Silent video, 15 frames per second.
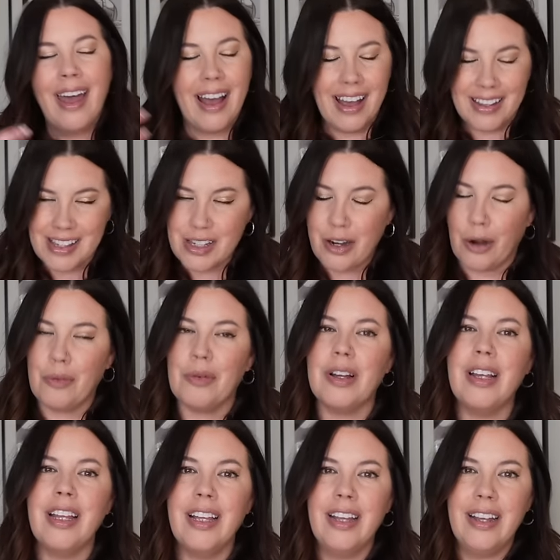and start
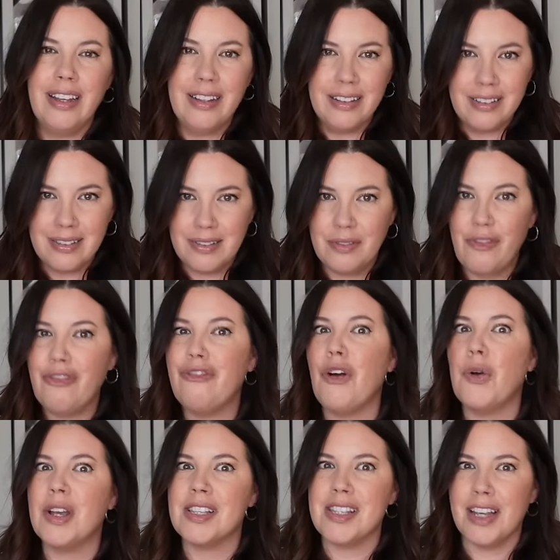really
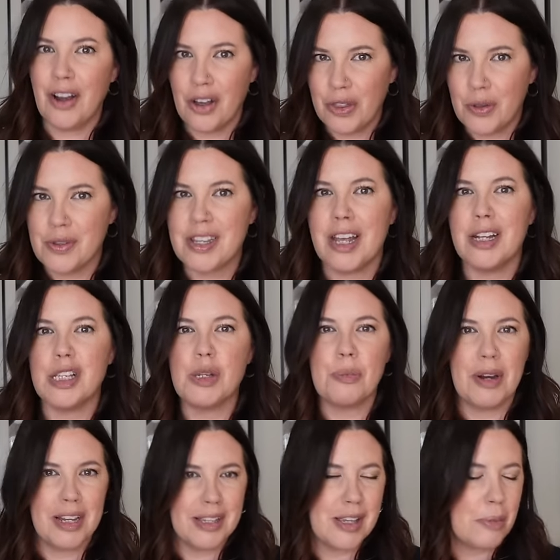focusing on those kind of
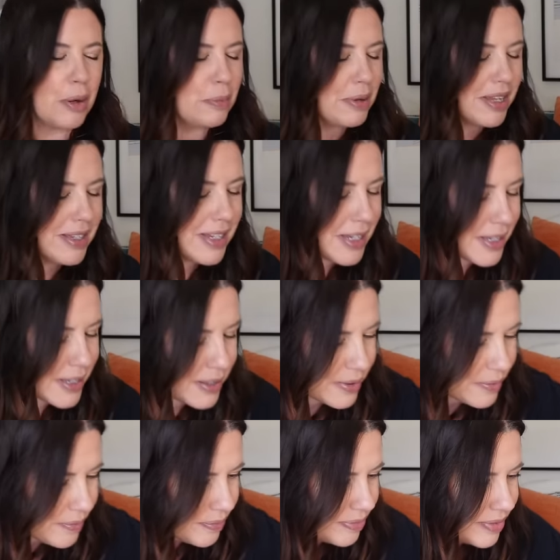spring summer
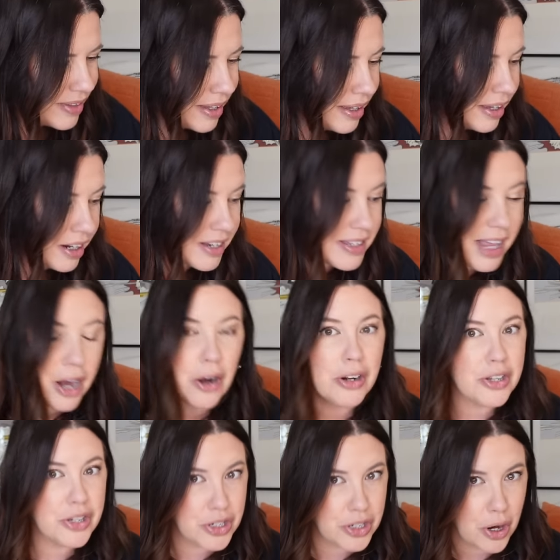pieces because they
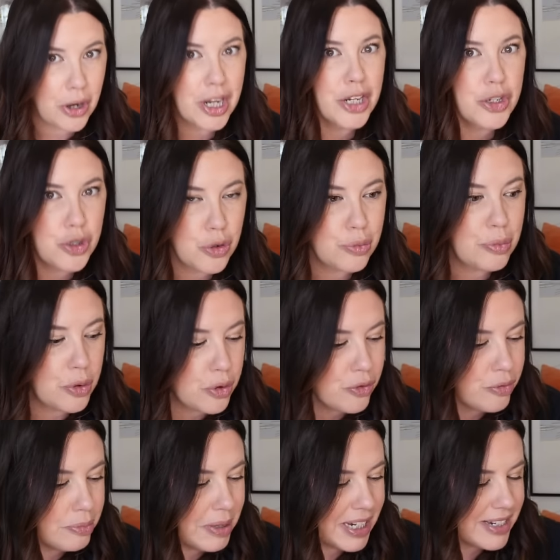are starting to
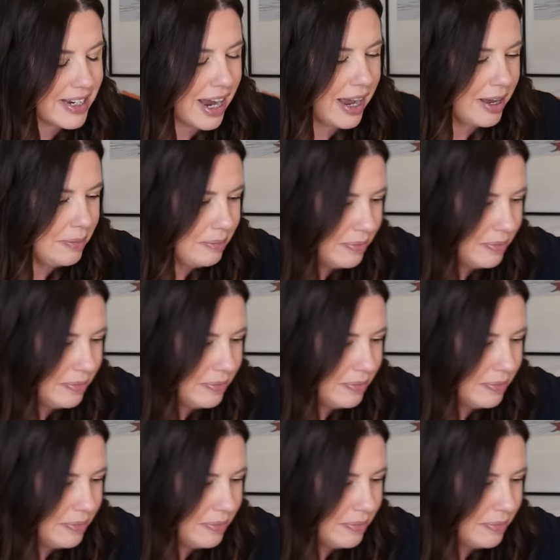move big time.